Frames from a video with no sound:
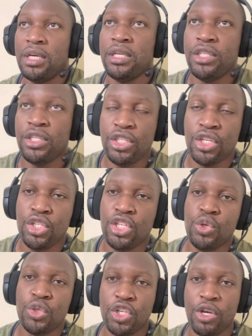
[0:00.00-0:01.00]
You
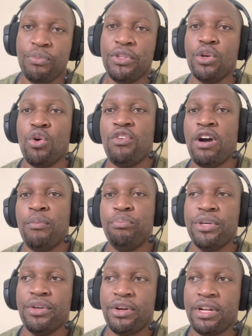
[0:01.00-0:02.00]
do something over a
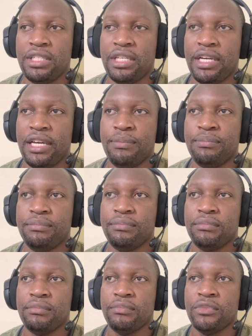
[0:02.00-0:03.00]
period of time
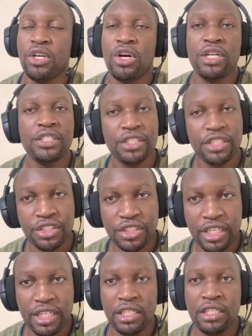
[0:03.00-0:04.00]

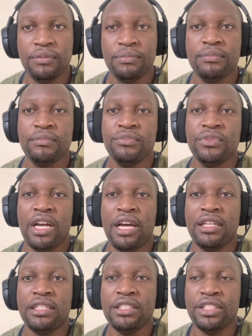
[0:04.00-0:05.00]
consistently,
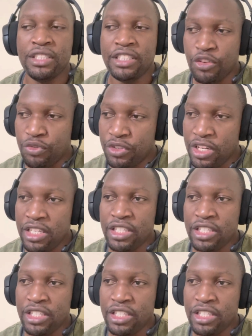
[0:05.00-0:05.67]
and definitely